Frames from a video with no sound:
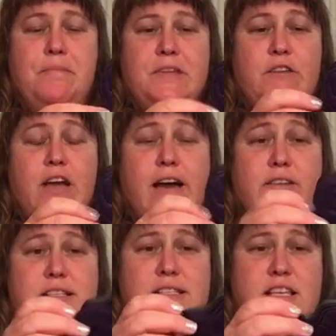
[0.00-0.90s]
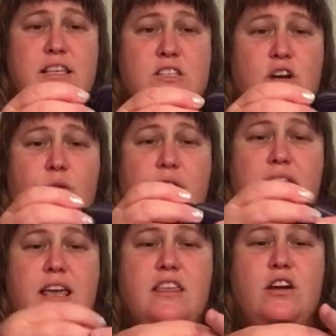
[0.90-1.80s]
And if you haven't seen these
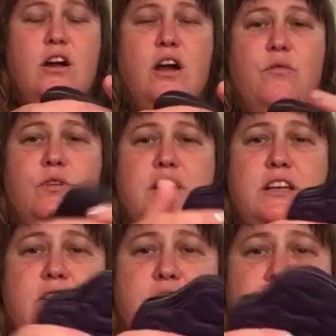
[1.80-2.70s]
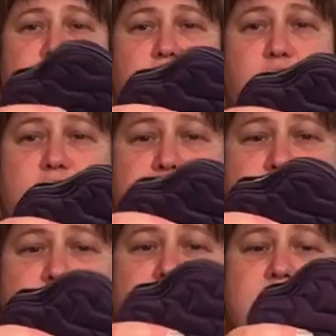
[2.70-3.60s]
already, they're a really nifty, great
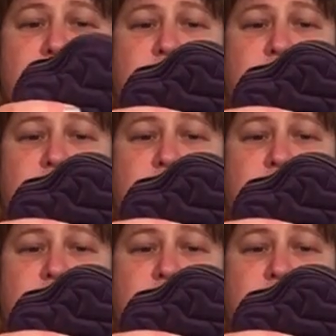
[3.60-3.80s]
size.